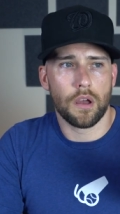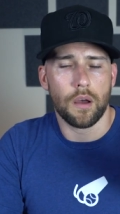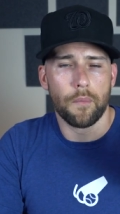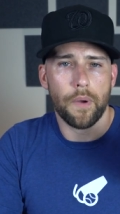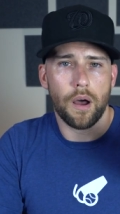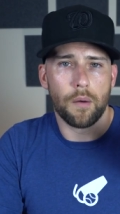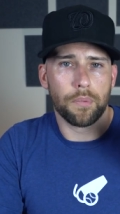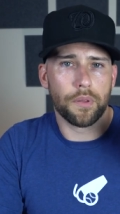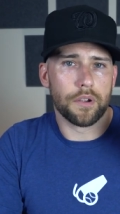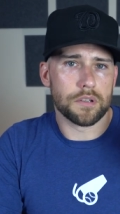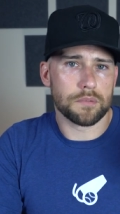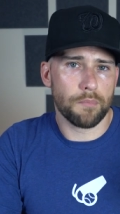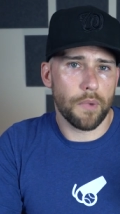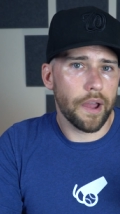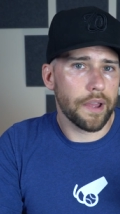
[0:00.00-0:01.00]
about
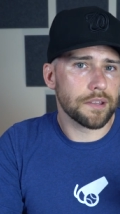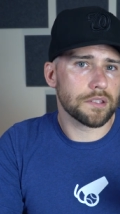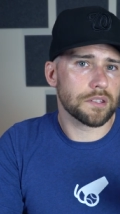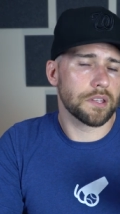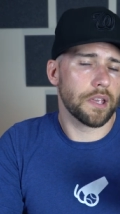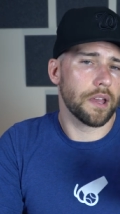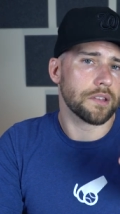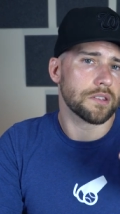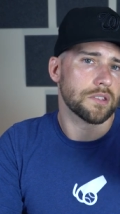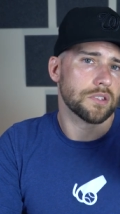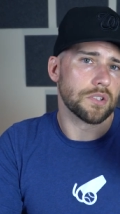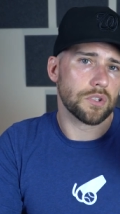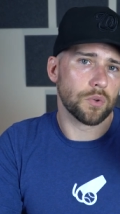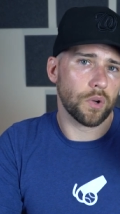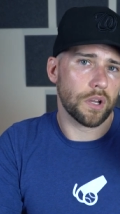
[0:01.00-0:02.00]
players' mindsets,
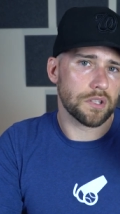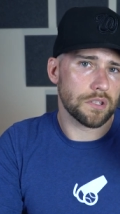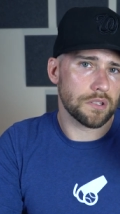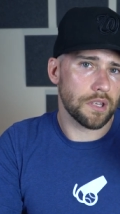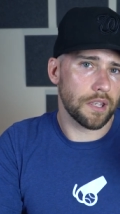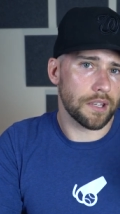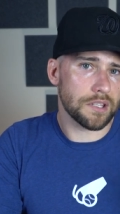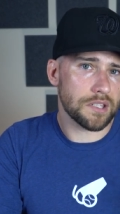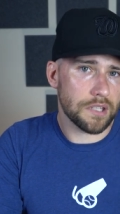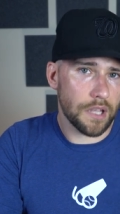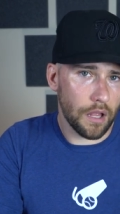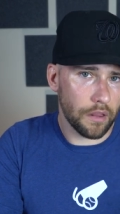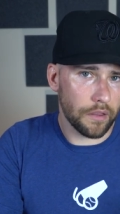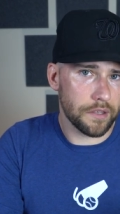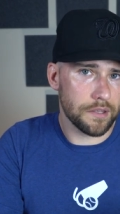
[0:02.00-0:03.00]
situations they
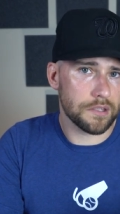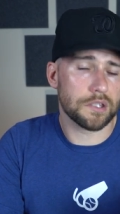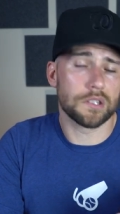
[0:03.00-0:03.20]
excel in,